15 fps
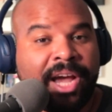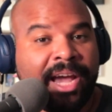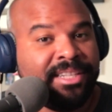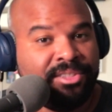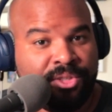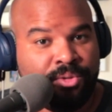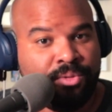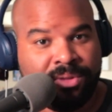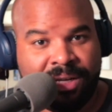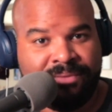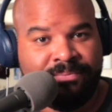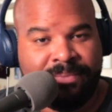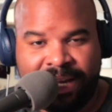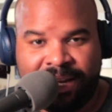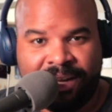I do love
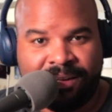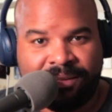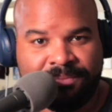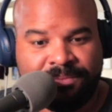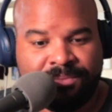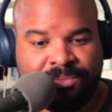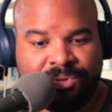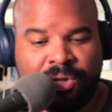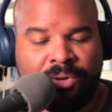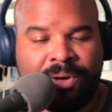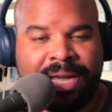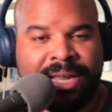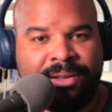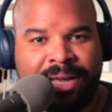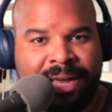making. So
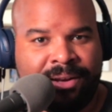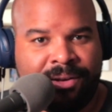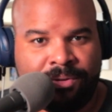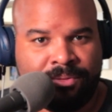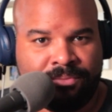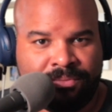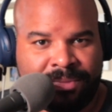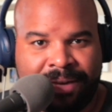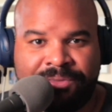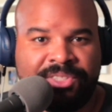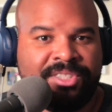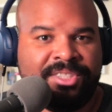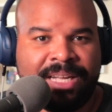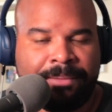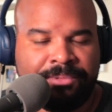I haven't
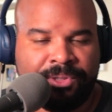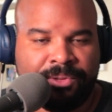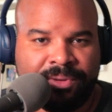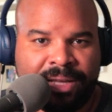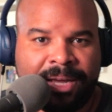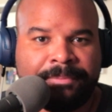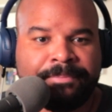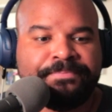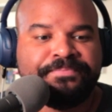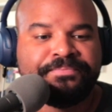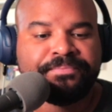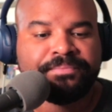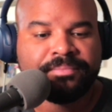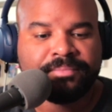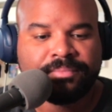stopped doing that.
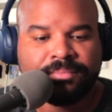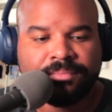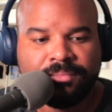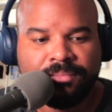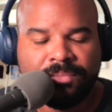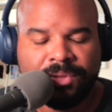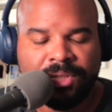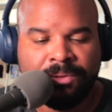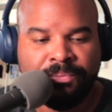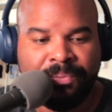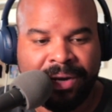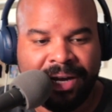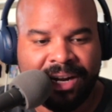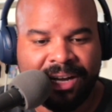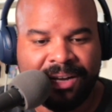
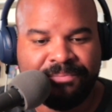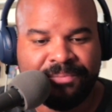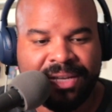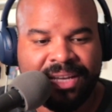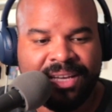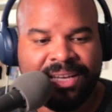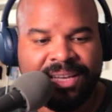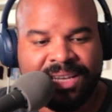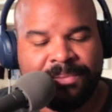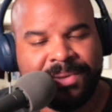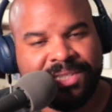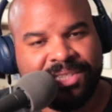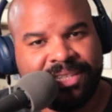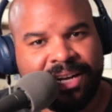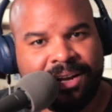But he
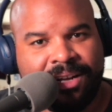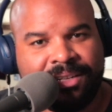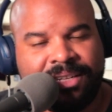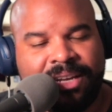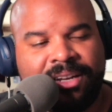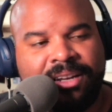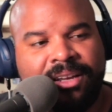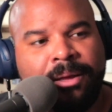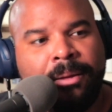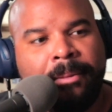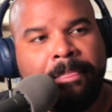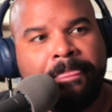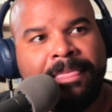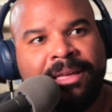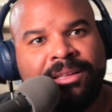misses that content.
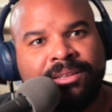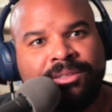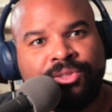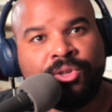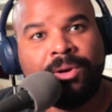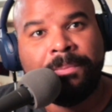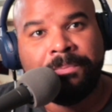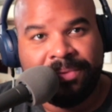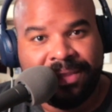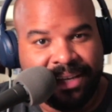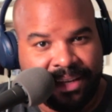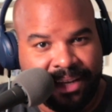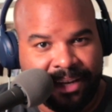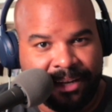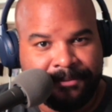So I'm
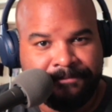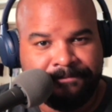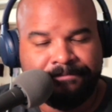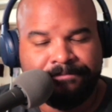thinking,